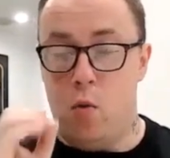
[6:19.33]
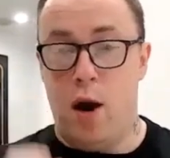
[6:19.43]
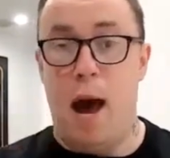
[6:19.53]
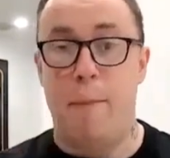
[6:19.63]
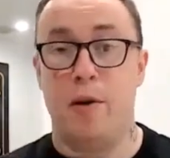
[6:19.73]

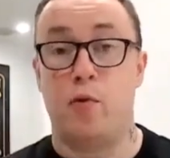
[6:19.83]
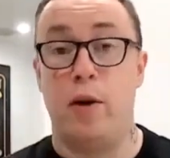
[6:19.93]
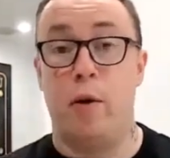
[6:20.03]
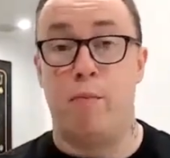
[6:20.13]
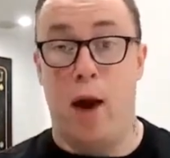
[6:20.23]
What happens
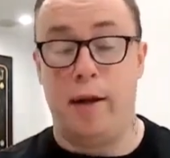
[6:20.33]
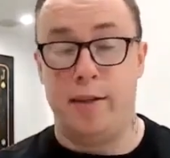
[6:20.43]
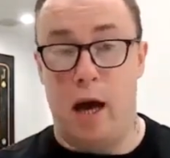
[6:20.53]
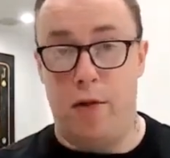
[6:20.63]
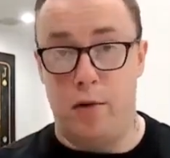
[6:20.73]
when you
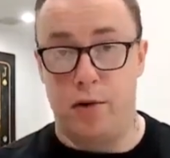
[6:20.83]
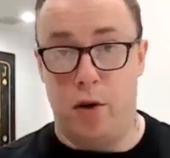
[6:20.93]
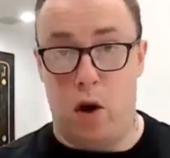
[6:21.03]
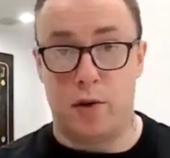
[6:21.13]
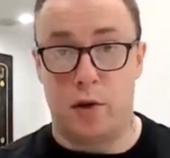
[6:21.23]
break down those
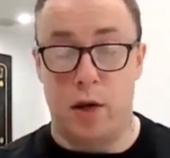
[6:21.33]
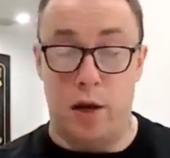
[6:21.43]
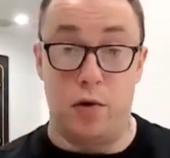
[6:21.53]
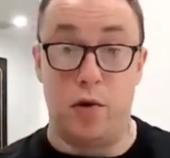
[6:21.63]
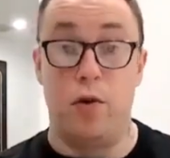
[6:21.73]
knots
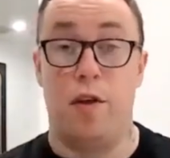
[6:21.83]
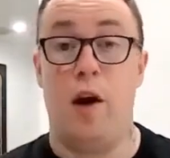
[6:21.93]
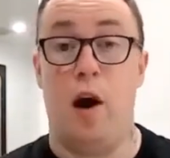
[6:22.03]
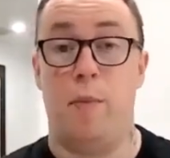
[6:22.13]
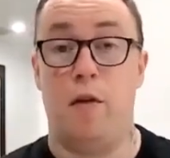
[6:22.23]
and you do the
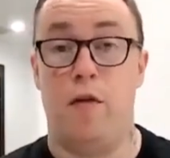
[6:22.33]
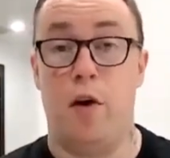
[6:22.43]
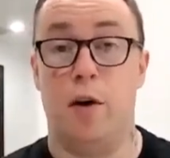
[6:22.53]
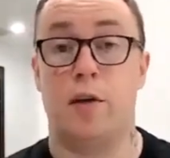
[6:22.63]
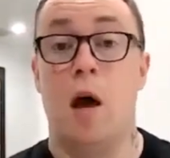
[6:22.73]
therapy
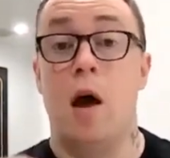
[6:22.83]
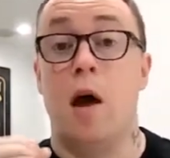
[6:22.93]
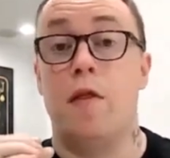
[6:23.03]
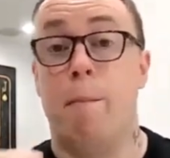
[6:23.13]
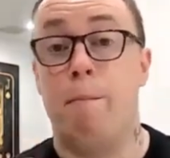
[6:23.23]
first?
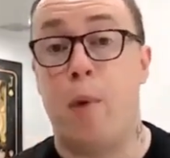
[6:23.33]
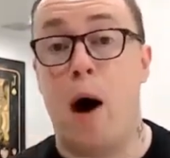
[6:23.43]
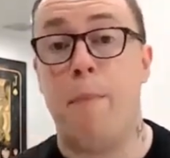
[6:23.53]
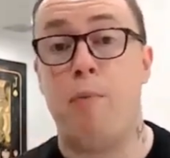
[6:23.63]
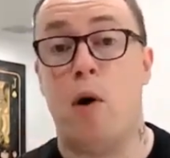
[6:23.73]
The
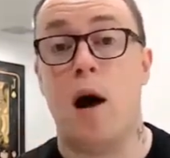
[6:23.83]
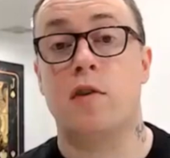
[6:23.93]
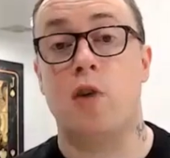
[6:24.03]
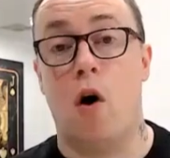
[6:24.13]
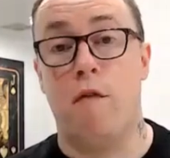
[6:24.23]

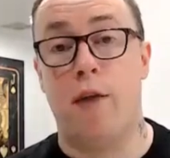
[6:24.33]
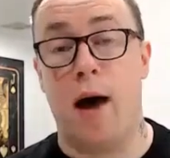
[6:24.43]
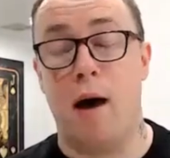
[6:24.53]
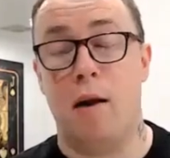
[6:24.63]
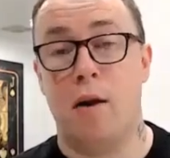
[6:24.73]
byproduct of
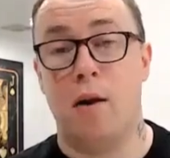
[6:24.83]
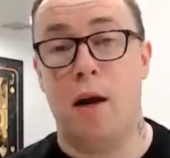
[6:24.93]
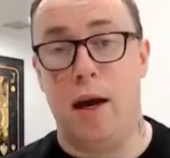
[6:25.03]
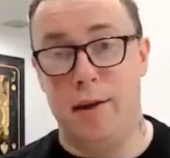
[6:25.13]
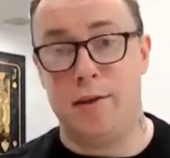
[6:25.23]
that
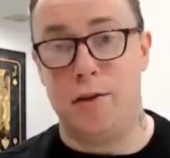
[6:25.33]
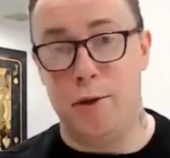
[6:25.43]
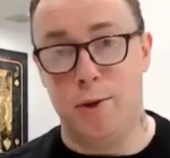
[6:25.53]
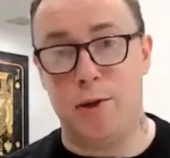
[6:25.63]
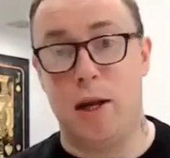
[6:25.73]
is
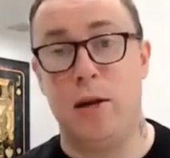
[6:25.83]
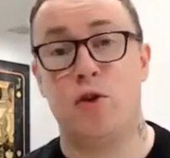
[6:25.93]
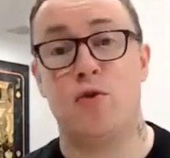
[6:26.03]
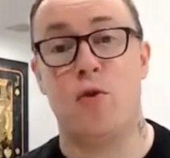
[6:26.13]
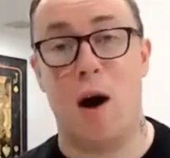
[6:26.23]
usually
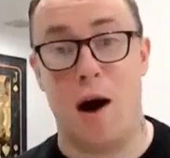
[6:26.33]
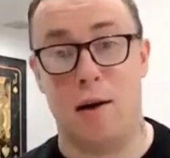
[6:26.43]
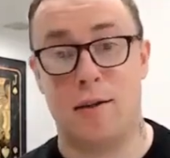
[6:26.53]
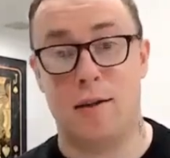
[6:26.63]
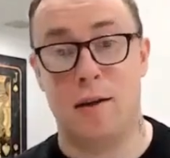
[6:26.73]

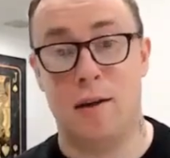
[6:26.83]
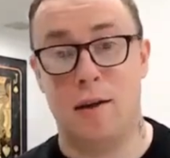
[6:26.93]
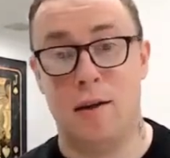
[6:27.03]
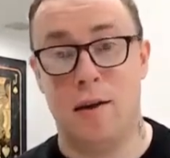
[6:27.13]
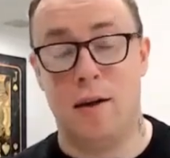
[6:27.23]
trance.
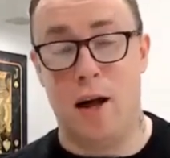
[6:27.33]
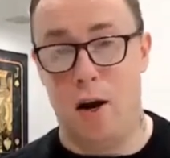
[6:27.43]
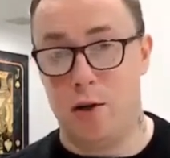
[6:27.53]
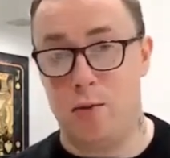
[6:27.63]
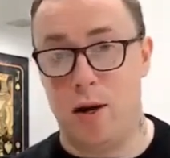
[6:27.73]
Now
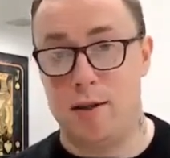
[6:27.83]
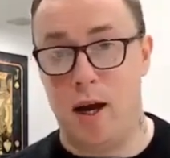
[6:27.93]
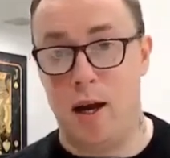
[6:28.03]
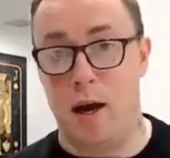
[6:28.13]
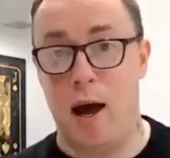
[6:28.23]
notice what I
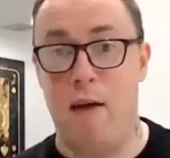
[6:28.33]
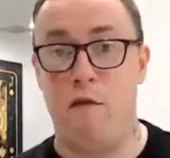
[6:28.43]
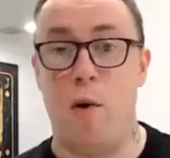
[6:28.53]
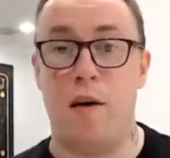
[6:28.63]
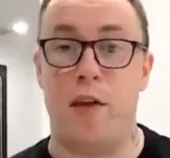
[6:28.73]
said here.
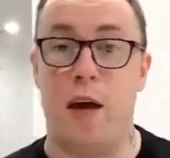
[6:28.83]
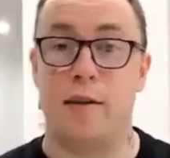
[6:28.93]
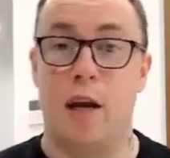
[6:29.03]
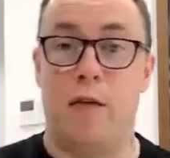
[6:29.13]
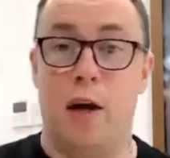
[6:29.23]
Everyone
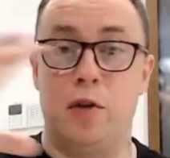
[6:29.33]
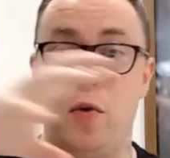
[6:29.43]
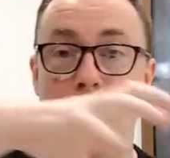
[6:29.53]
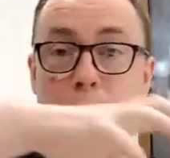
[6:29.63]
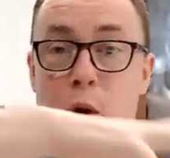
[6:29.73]
thinks that if I
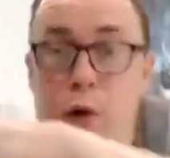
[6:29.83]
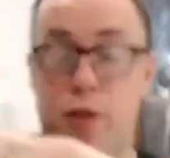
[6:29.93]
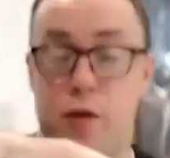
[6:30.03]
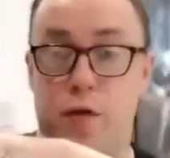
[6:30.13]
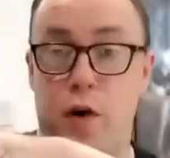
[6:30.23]
do the
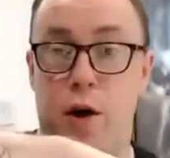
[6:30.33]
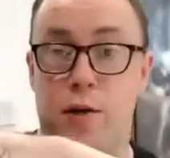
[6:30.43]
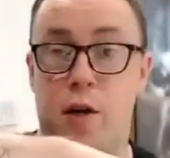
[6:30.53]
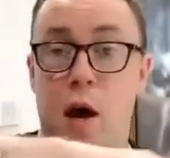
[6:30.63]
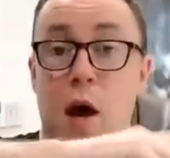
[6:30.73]
hypnosis
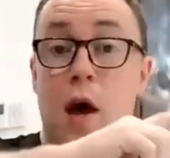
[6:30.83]
first,